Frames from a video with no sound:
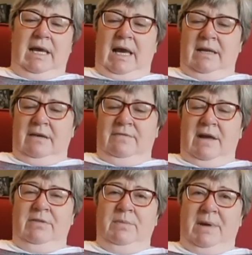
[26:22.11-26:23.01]
And I
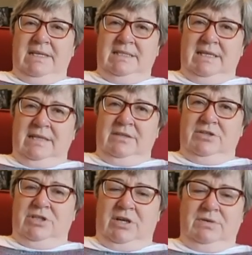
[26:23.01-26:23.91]
found the best thing that
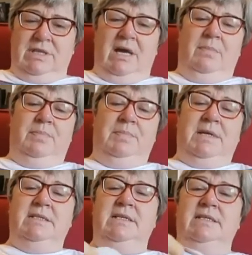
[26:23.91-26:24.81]
showed up,
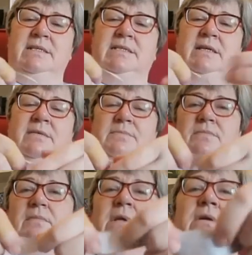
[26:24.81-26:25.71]
because this is a
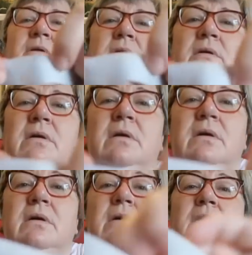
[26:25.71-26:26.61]

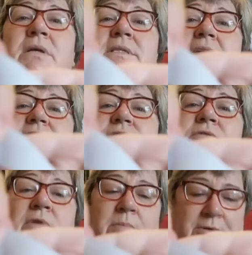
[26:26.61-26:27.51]

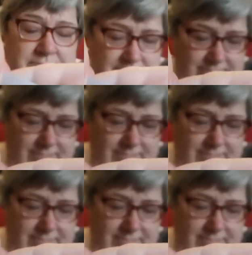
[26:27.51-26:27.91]
textured ribbon,